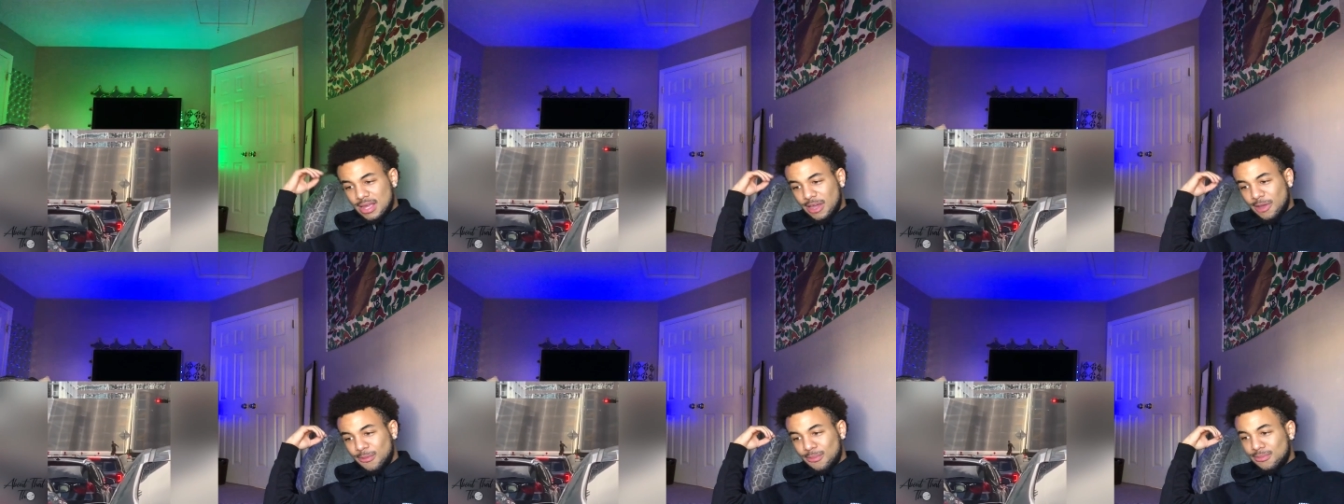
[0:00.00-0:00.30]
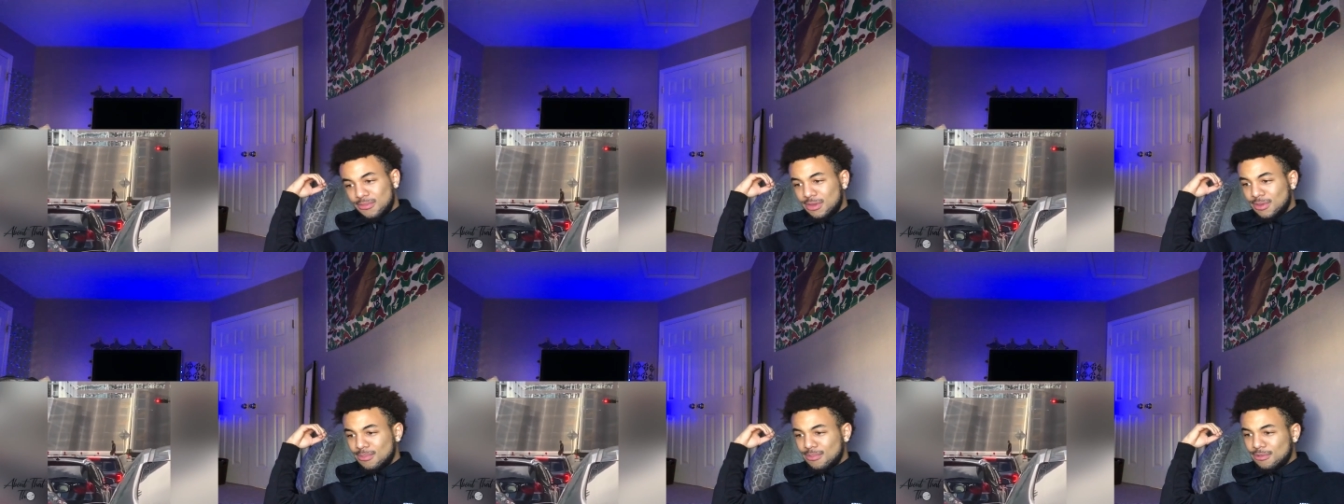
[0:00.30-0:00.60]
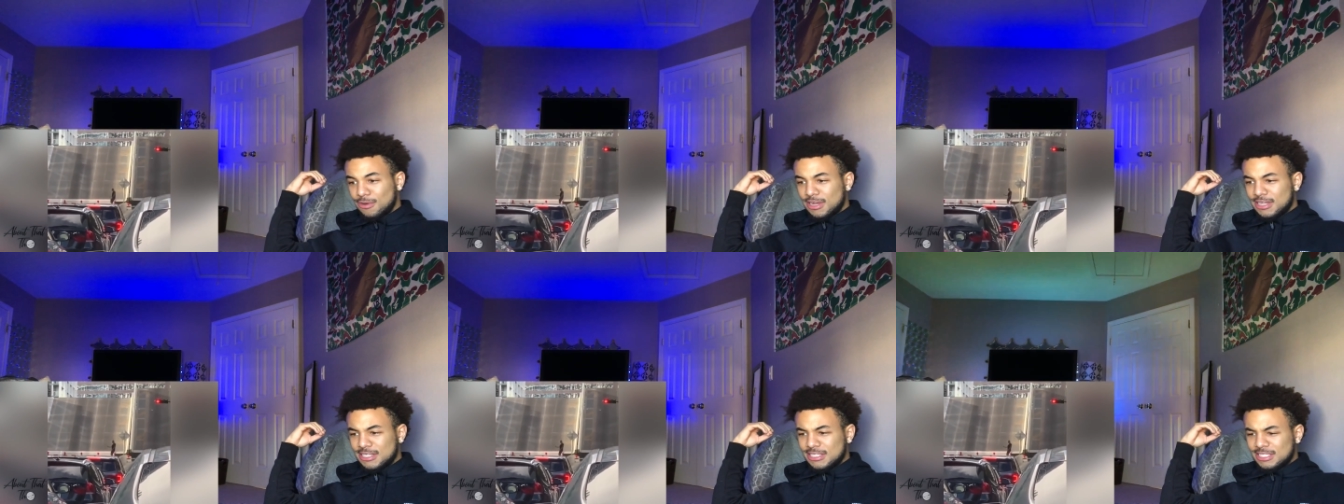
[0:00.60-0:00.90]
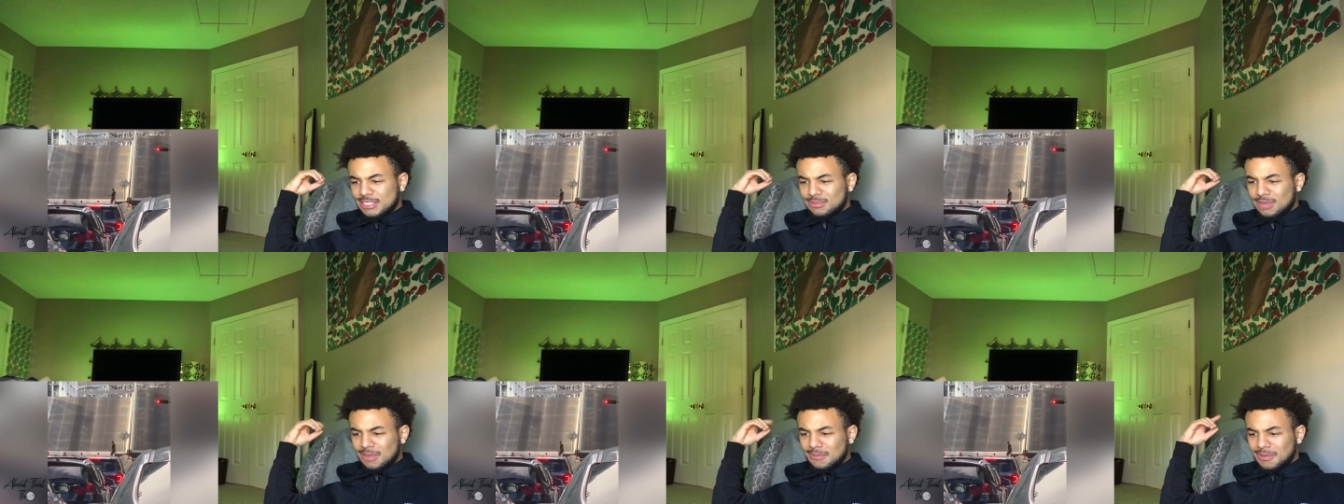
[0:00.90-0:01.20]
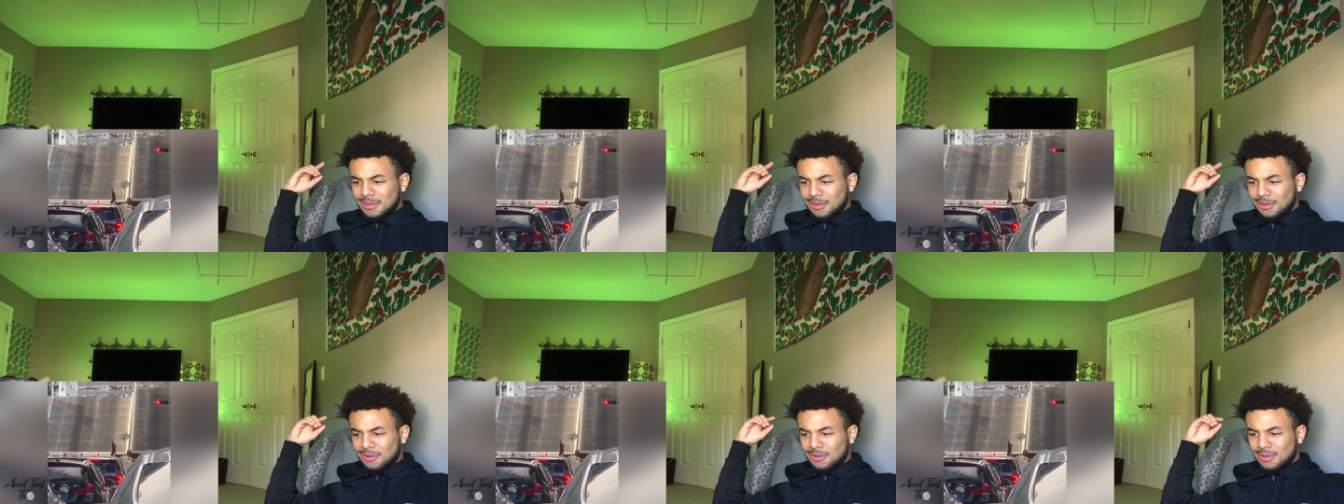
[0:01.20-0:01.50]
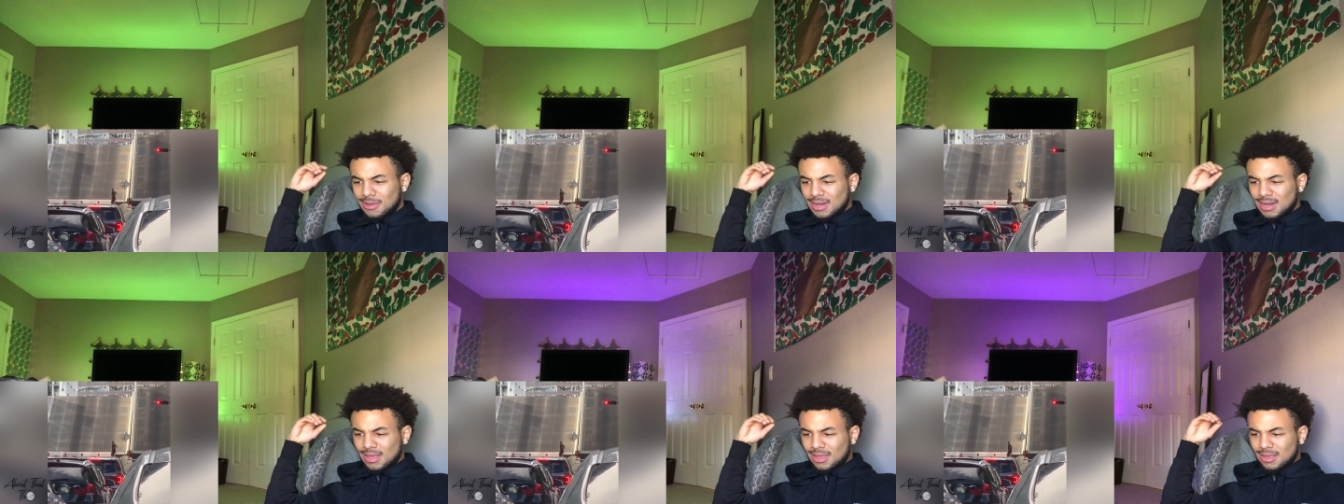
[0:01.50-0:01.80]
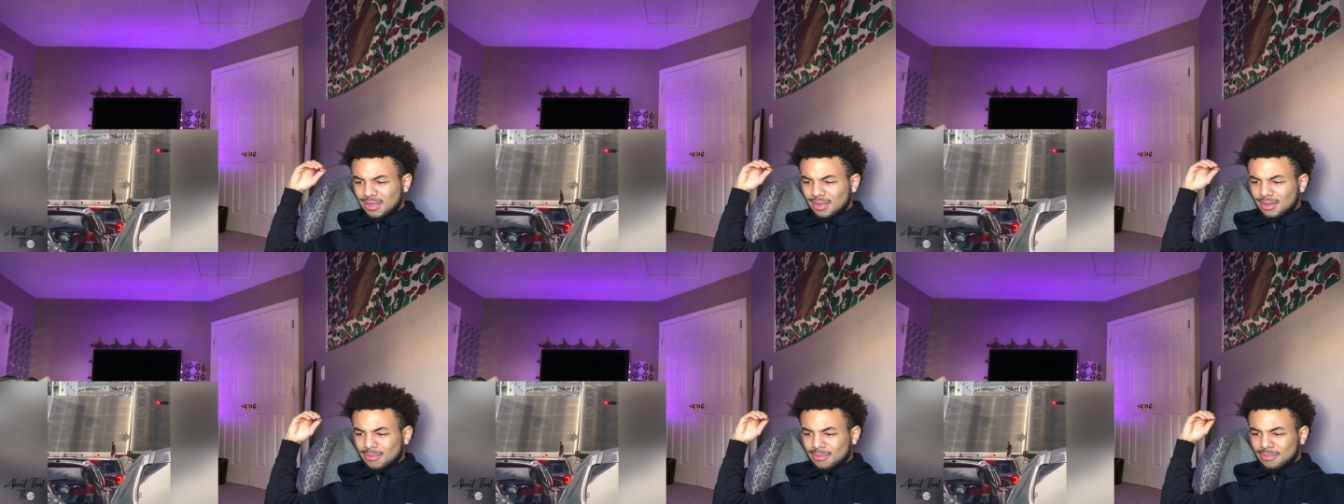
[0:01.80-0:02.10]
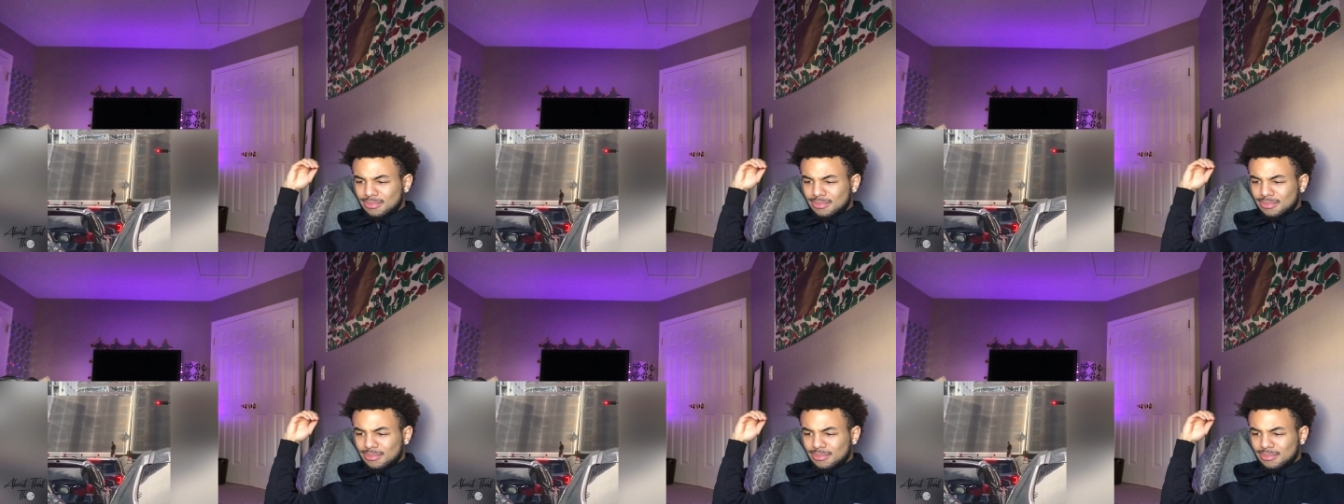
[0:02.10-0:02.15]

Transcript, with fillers: a, the bridge is maybe going up?